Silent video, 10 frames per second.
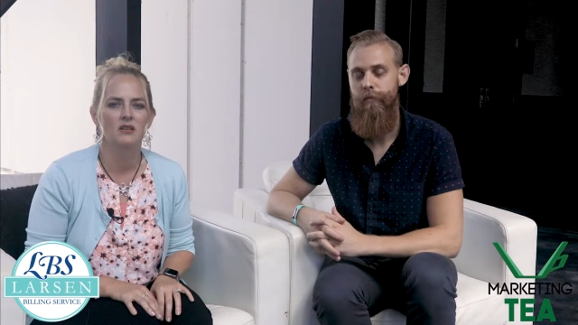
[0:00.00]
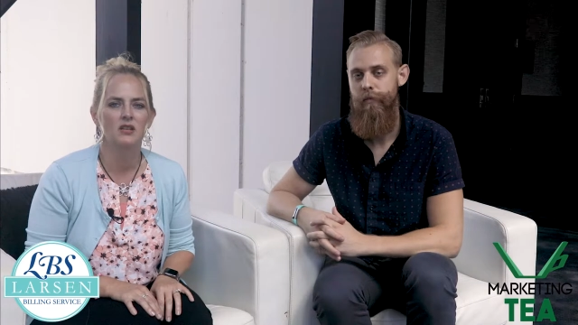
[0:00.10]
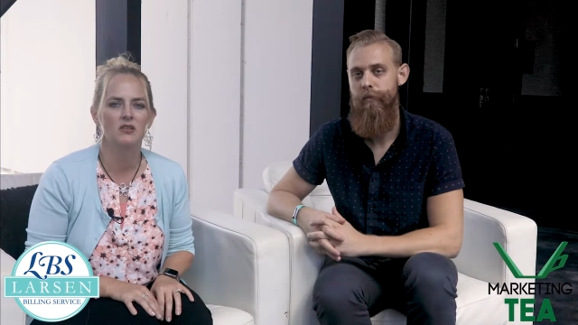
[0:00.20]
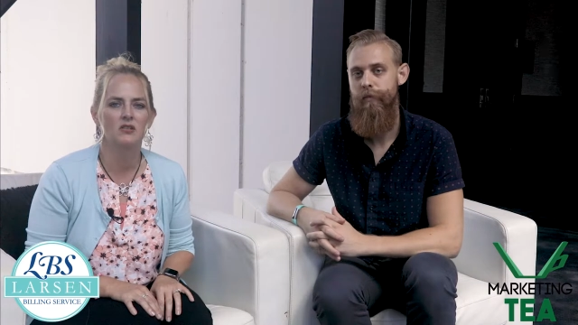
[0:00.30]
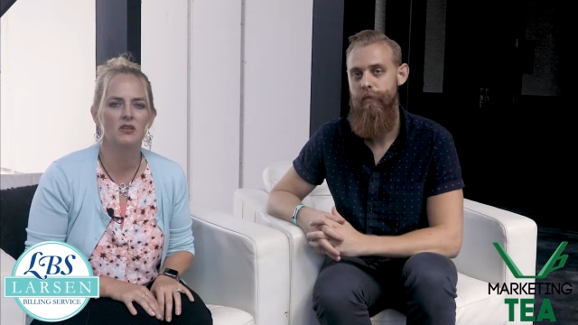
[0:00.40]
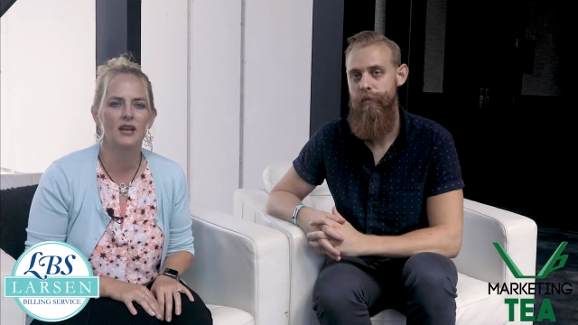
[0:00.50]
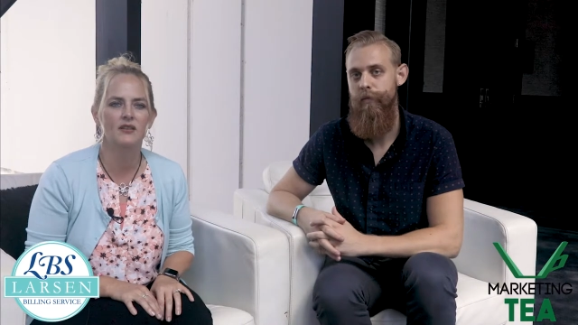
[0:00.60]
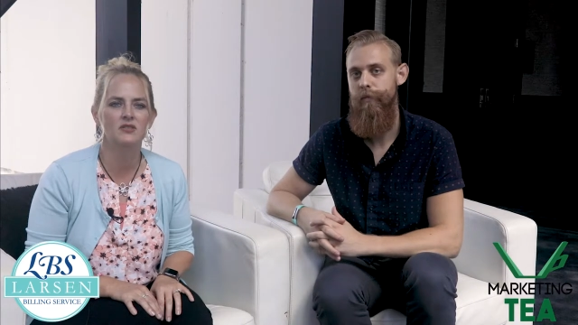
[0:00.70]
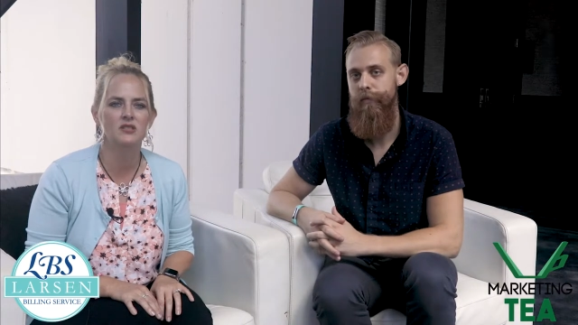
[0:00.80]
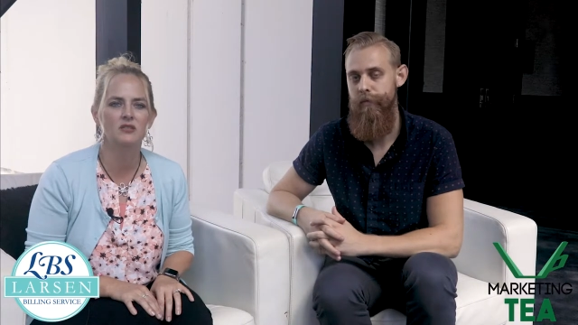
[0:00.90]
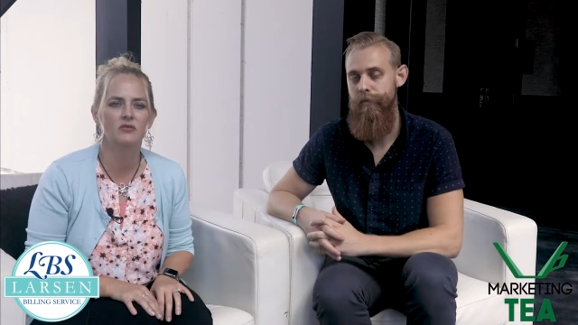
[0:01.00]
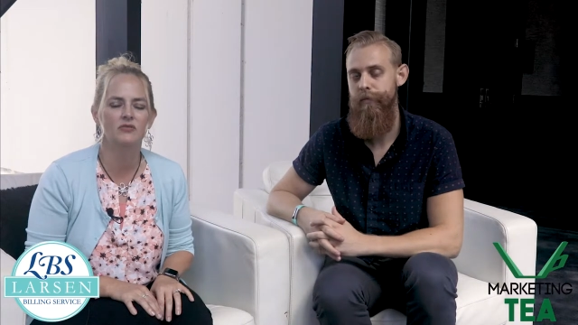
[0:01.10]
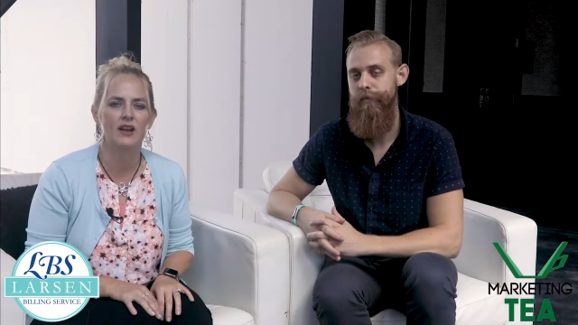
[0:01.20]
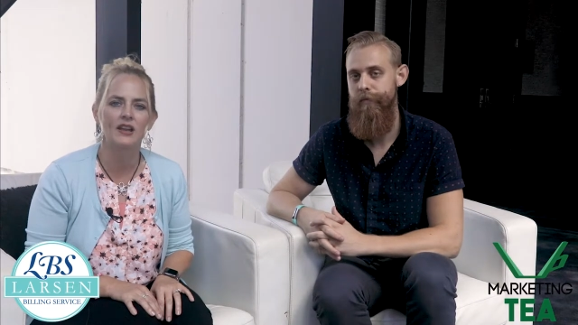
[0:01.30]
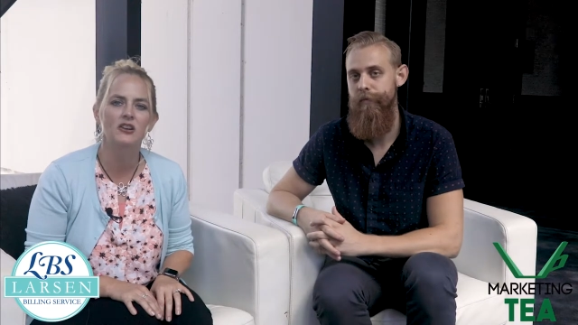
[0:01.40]
Speaker 1: You don't have to
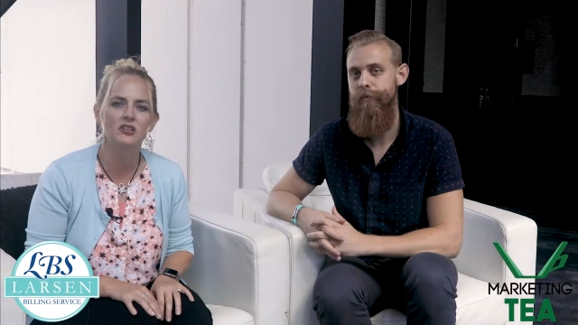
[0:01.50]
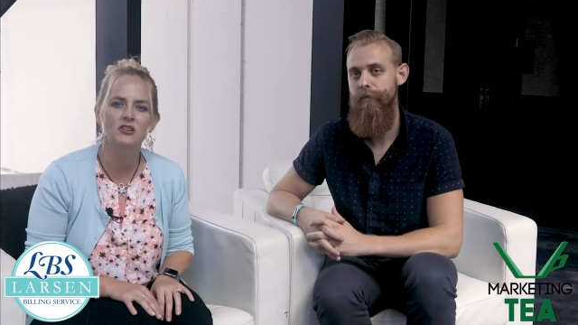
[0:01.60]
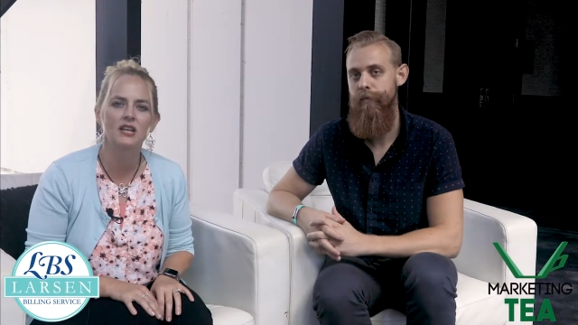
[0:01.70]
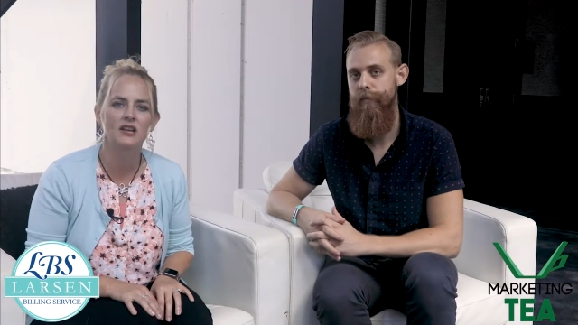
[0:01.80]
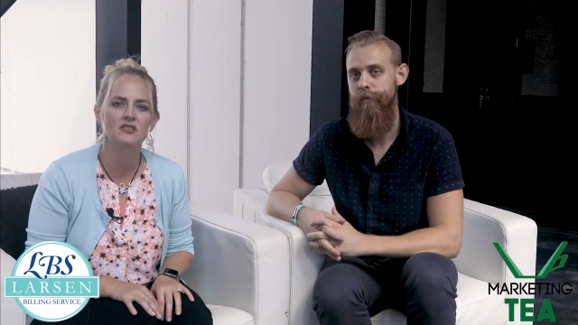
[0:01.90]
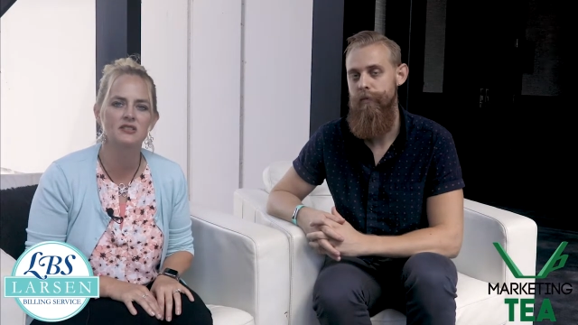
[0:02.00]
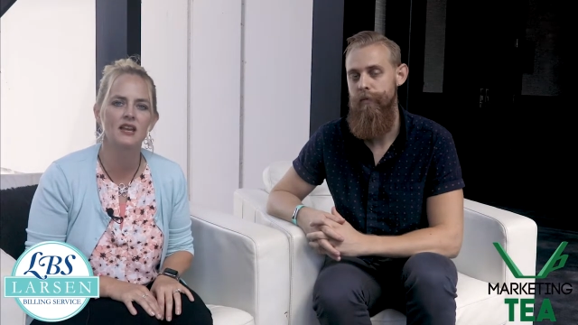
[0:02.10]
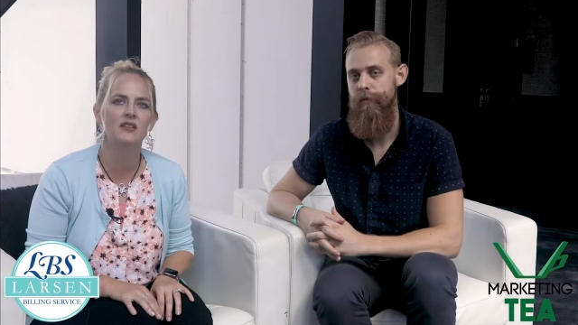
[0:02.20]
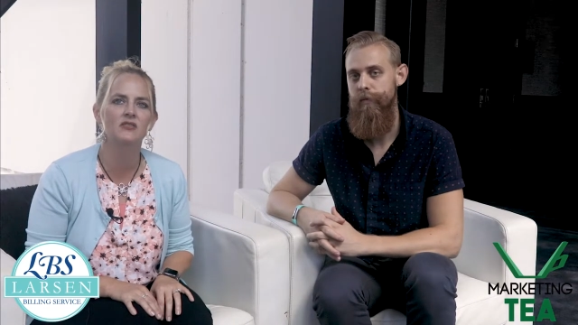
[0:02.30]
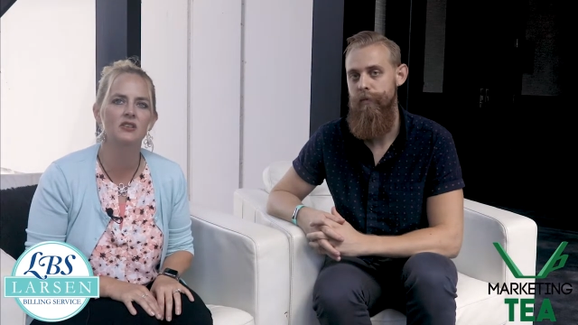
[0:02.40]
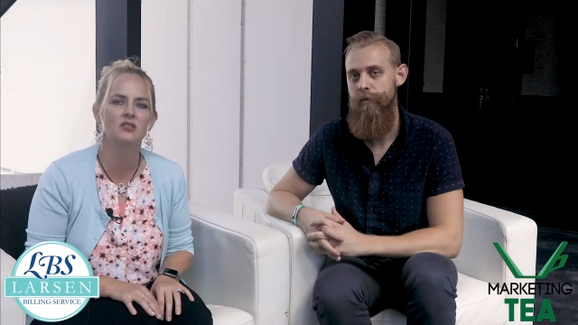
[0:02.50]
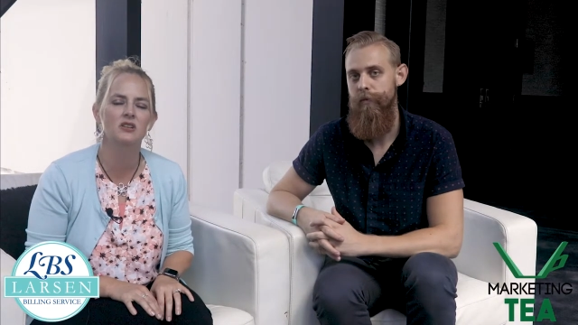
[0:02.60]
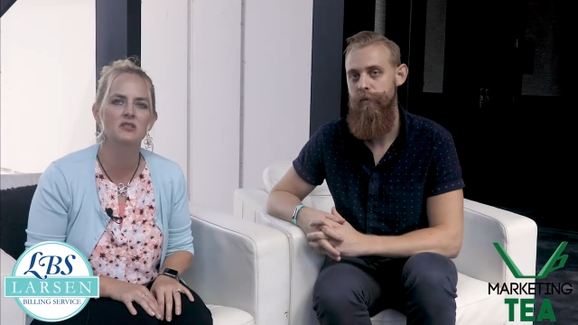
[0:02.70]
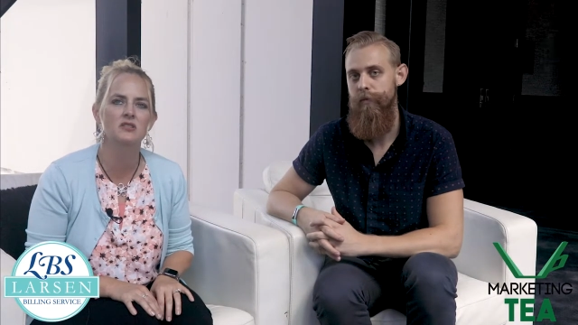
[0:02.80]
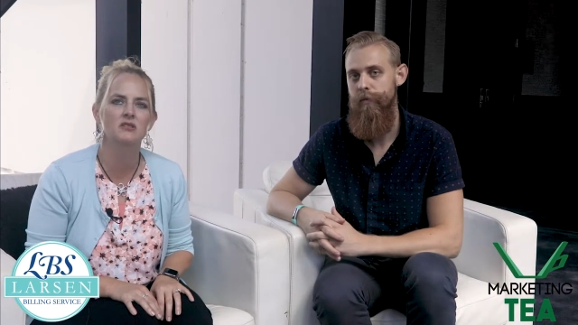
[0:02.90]
fire your in-house staff in
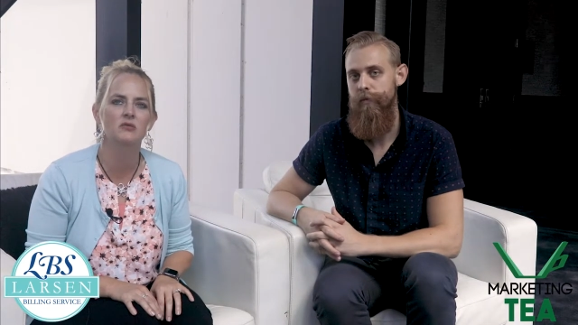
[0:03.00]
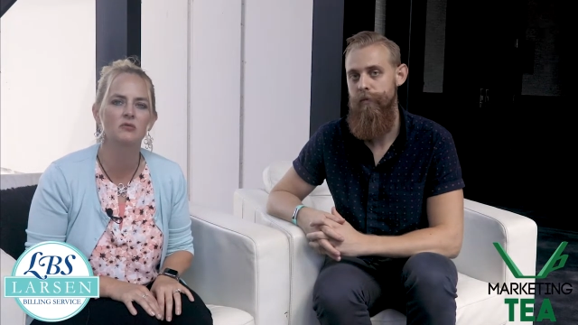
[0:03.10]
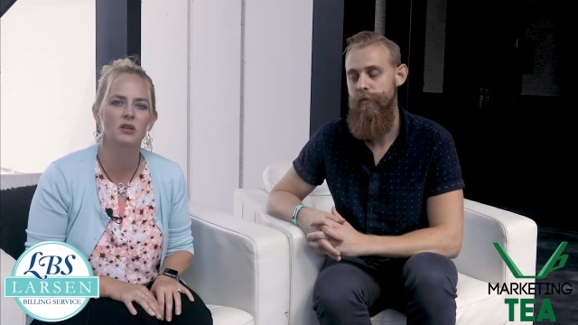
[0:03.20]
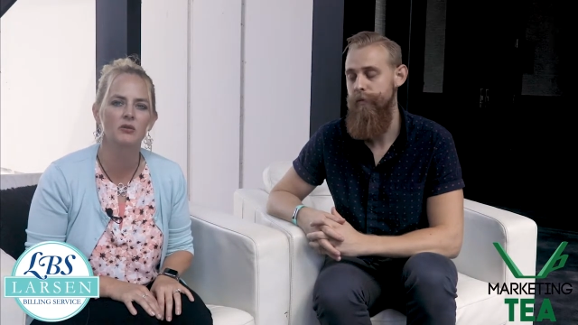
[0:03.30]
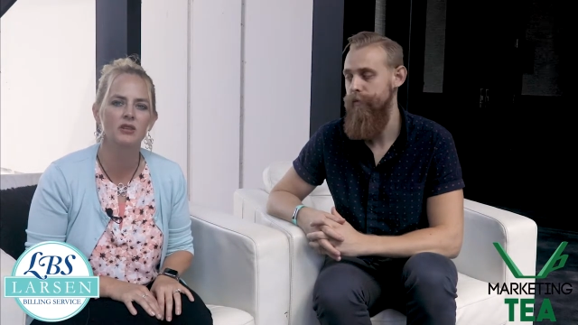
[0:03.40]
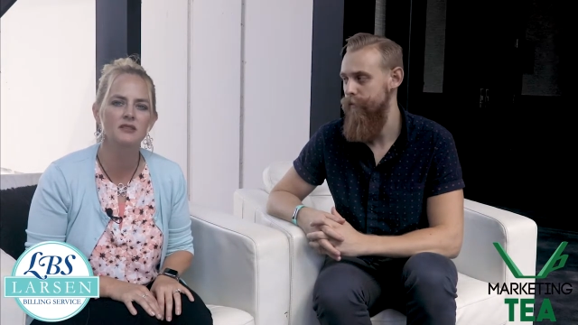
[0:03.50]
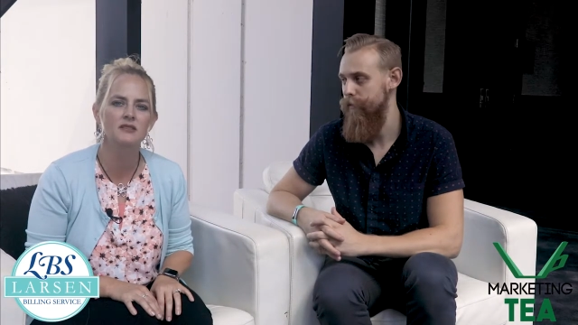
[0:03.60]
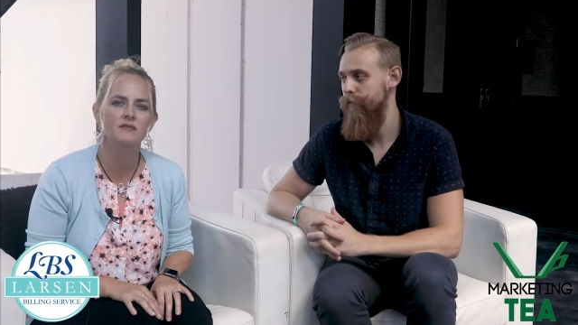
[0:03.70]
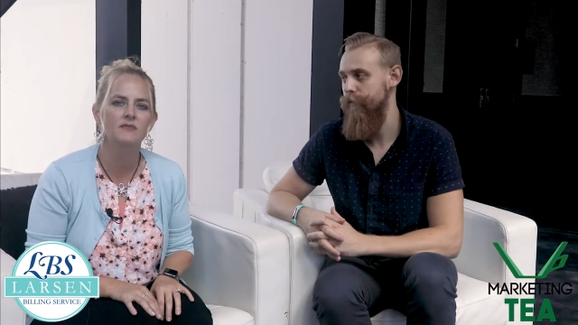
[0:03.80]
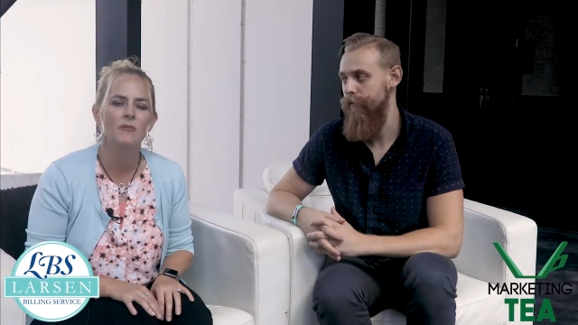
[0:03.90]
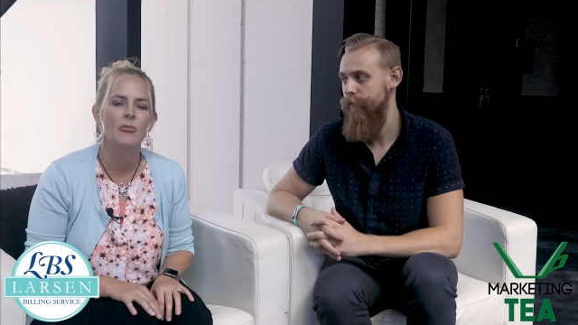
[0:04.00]
order to work with us.